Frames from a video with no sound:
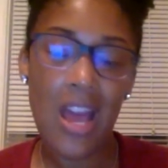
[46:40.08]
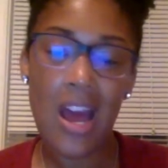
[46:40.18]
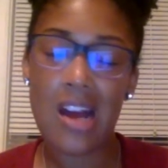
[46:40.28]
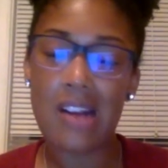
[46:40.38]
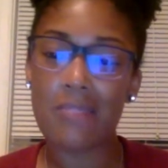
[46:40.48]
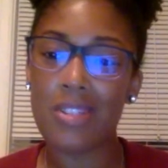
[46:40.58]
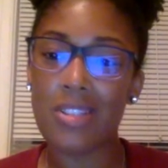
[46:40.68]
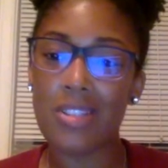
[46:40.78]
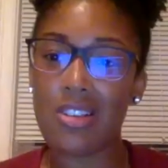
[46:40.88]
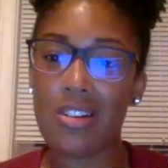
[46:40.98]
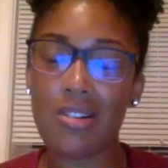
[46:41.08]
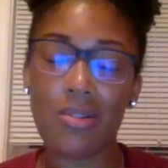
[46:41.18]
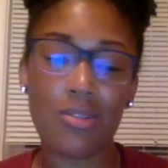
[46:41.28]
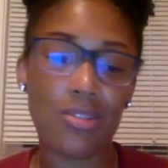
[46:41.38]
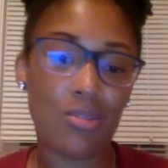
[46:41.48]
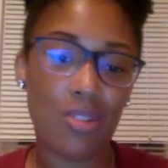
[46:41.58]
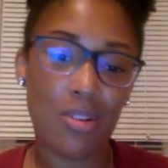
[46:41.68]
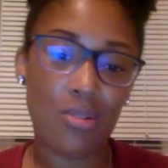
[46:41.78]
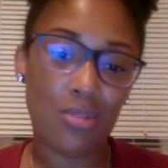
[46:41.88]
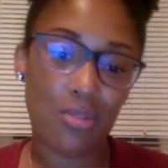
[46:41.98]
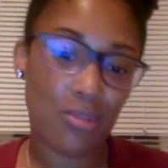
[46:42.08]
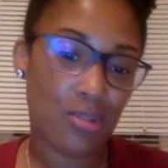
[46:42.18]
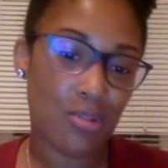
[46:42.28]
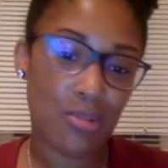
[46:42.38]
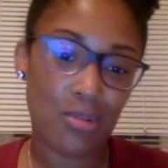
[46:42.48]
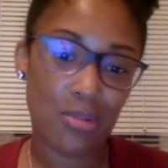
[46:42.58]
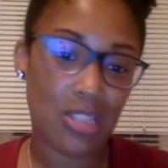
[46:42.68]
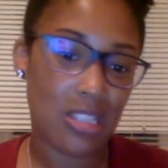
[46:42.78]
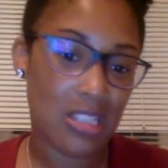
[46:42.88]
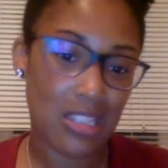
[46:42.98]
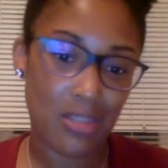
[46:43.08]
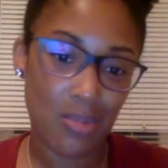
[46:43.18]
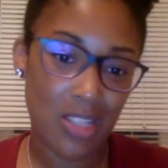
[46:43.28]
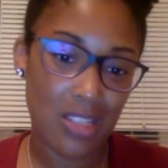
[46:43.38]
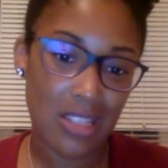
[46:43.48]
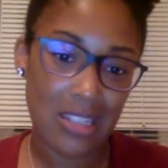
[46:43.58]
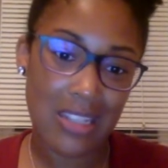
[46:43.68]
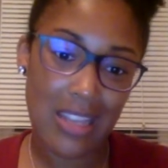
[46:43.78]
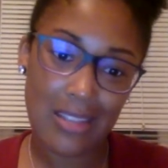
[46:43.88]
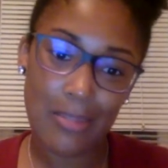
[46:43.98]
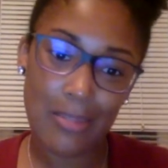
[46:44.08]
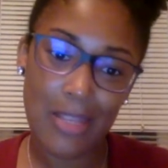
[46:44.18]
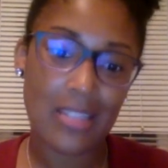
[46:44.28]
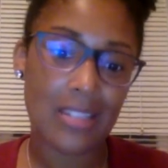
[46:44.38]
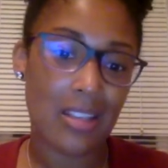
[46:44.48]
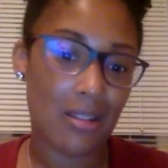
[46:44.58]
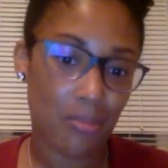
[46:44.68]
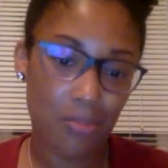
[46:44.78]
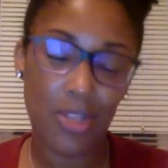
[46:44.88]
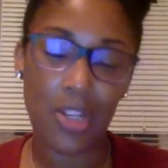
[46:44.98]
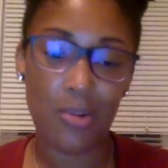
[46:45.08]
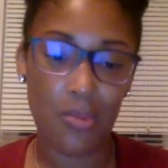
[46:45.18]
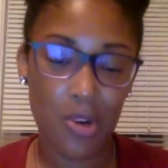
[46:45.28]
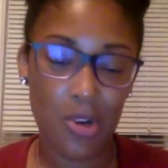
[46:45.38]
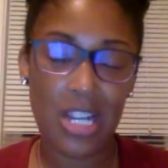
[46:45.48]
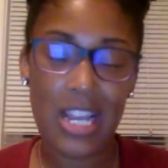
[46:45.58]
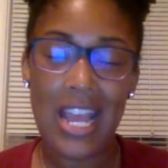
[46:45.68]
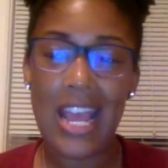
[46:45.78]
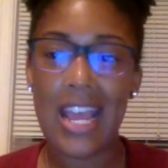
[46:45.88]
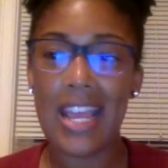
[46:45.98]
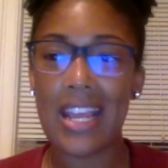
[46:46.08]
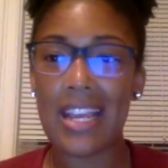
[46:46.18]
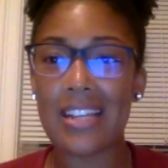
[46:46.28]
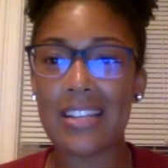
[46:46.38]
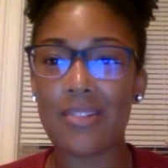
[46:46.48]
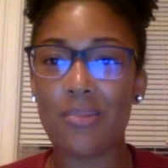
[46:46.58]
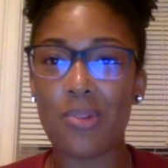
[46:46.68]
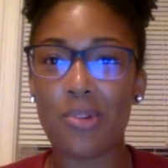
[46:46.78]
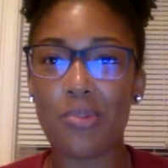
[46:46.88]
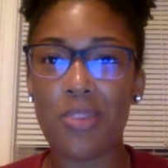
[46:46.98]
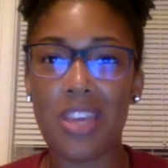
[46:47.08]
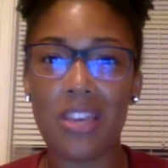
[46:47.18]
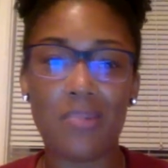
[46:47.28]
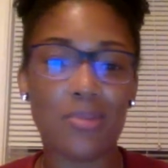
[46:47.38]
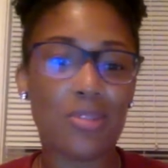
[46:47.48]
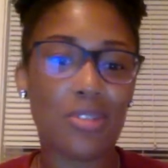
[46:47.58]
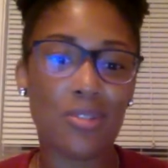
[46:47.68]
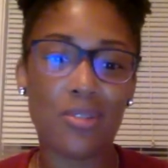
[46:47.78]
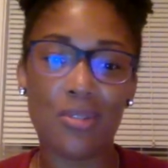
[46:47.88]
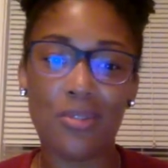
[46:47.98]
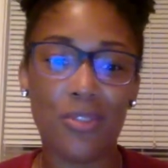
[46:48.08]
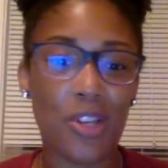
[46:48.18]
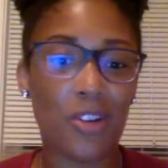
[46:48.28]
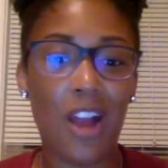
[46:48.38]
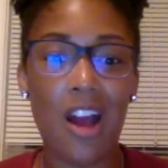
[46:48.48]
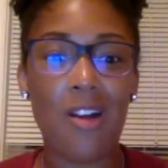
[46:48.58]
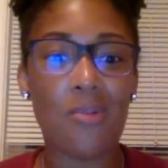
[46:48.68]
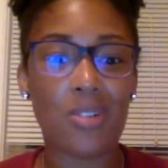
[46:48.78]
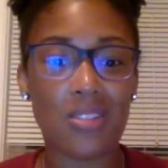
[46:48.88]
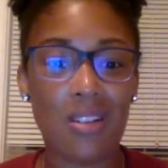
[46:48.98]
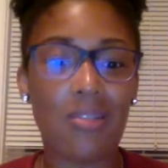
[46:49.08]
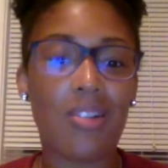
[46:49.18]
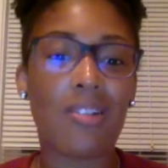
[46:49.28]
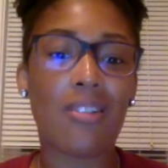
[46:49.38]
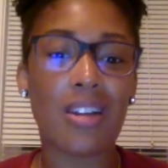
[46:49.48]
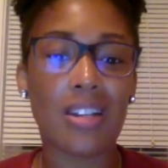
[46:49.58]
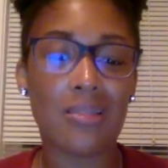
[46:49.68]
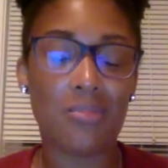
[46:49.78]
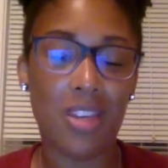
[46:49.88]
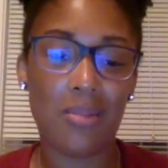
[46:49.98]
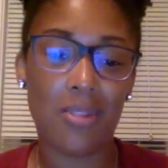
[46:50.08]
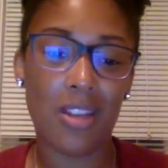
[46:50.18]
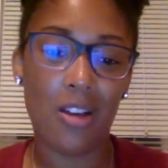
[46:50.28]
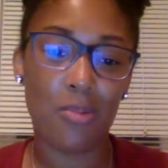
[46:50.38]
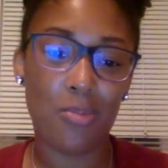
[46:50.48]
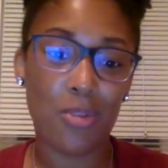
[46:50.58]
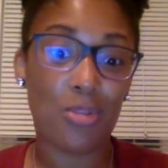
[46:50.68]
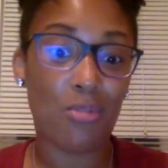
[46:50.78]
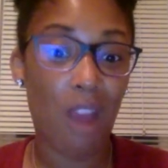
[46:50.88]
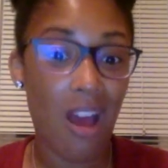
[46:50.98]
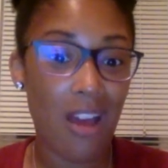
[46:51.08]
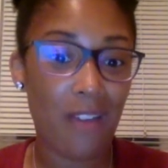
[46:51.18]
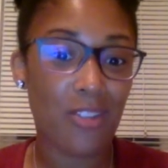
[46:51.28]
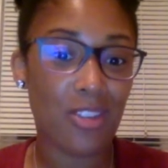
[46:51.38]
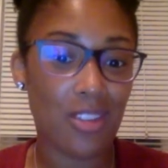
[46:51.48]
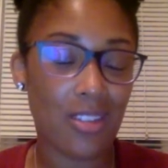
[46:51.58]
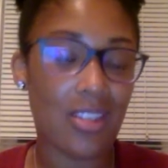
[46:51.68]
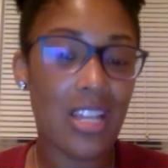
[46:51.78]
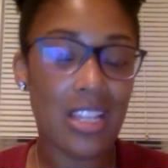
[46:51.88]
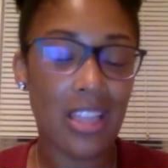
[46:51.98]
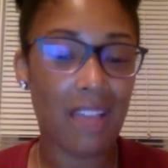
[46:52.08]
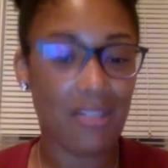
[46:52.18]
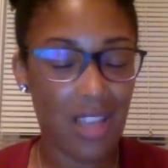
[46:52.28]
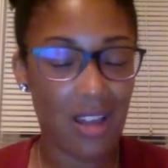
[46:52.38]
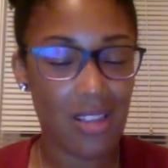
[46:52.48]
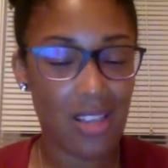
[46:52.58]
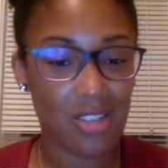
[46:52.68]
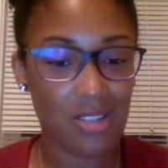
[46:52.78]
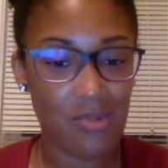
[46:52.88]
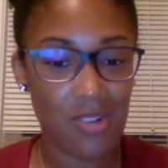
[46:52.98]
And so you'll go through the 6 weeks assessments and work, and we'll be able to figure out what's going on and be able to help you thrive in the lifestyle that you want